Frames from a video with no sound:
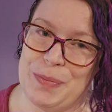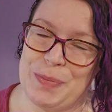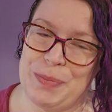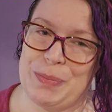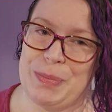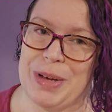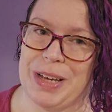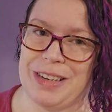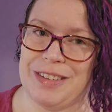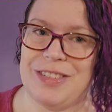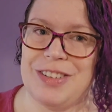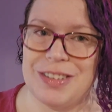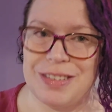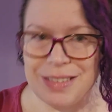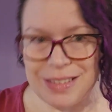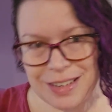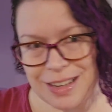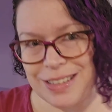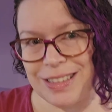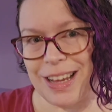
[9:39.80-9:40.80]
But
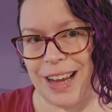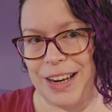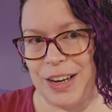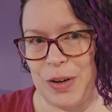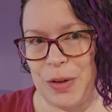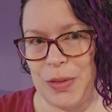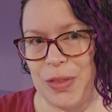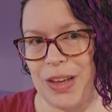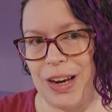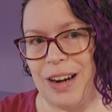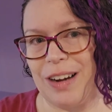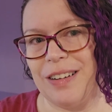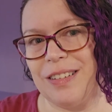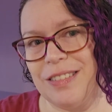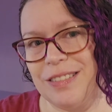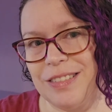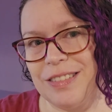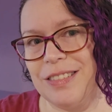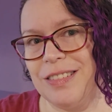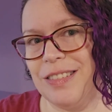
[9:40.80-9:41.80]
just a side note there.
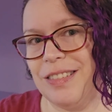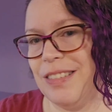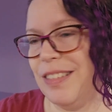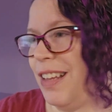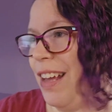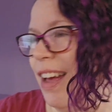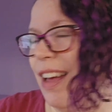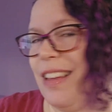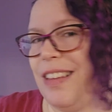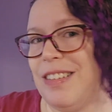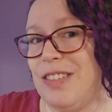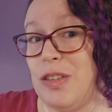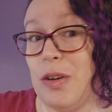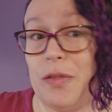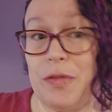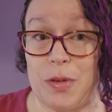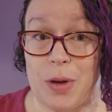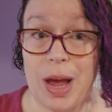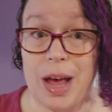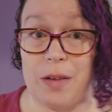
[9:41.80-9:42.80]
Yeah. So
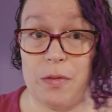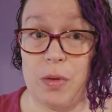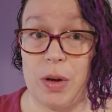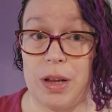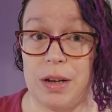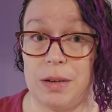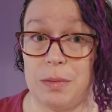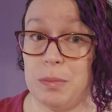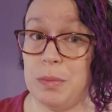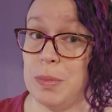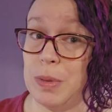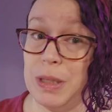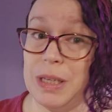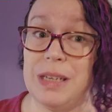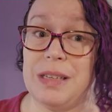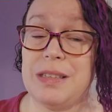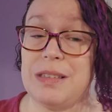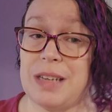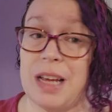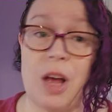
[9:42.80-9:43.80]
if you have one,
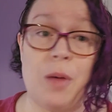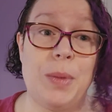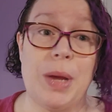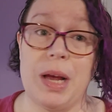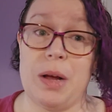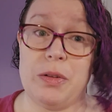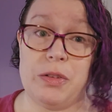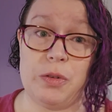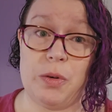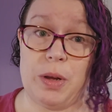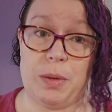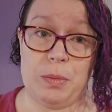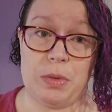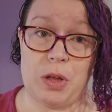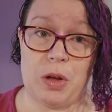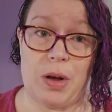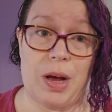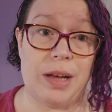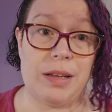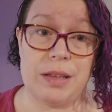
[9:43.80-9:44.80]
please tell me how it's going
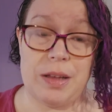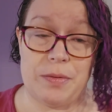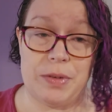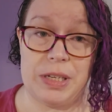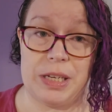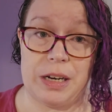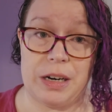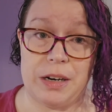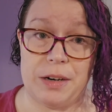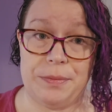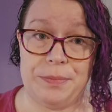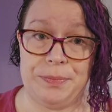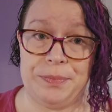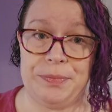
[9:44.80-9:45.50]
below. I'd love to hear.